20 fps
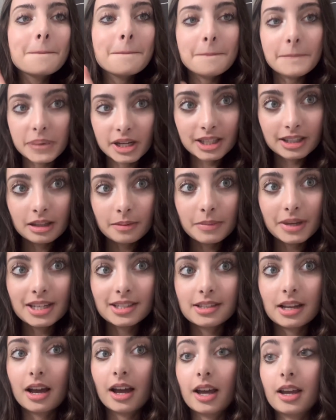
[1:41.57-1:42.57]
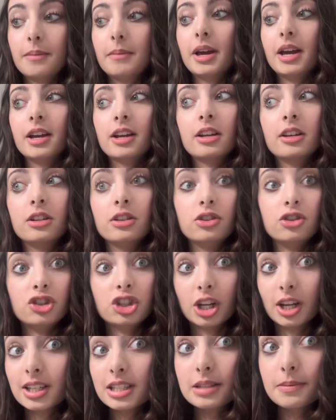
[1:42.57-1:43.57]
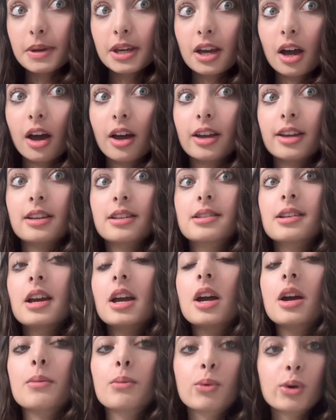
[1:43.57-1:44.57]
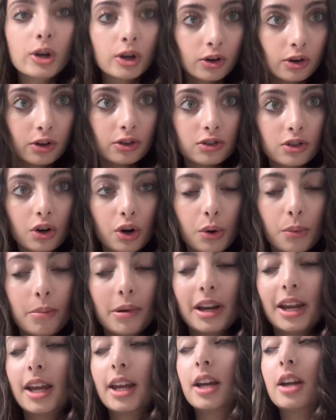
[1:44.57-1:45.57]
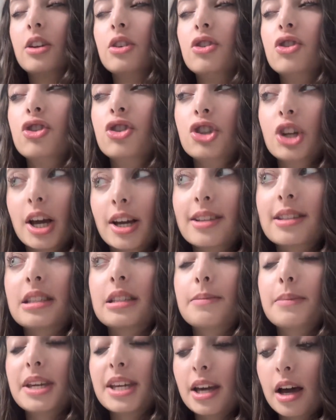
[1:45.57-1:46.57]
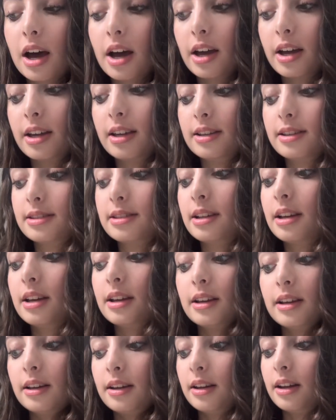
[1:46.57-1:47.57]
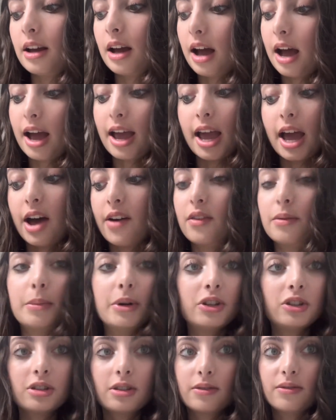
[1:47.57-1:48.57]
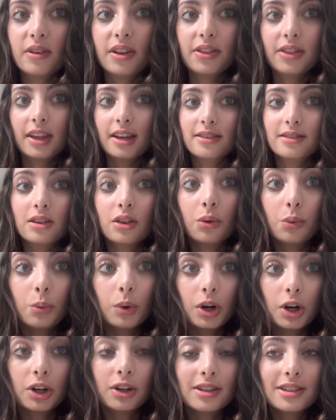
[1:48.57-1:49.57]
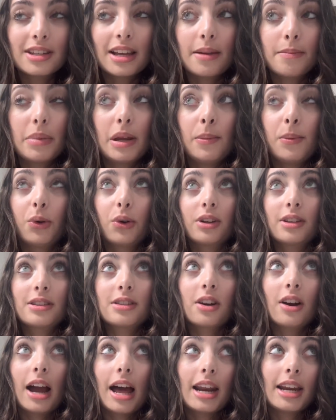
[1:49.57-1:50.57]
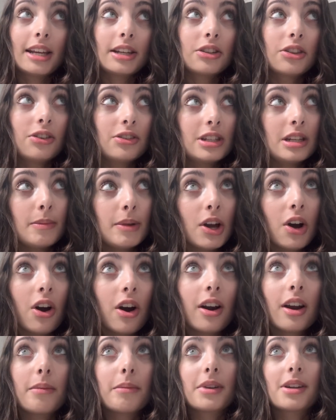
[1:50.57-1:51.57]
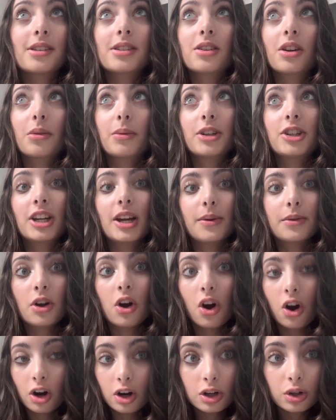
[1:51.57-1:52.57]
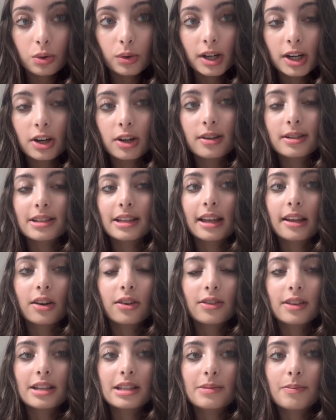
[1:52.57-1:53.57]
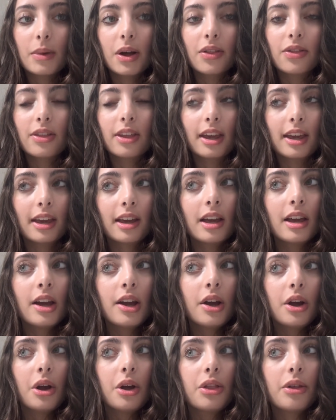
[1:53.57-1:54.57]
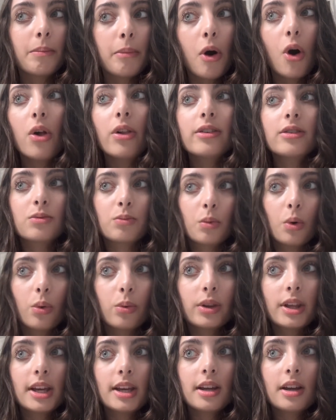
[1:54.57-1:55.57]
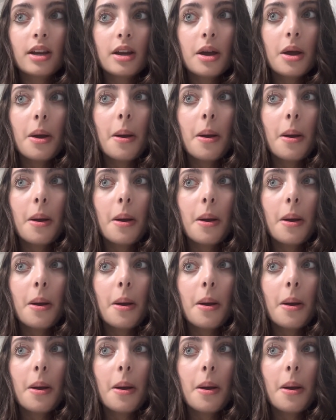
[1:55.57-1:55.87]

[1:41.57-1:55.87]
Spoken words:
But in the meantime, just because pre-orders are opening, just because I have a bunch of fun things in the works and people can start adding into their TBR, I'm gonna start reaching out to art readers later this month. Like, the ball is rolling,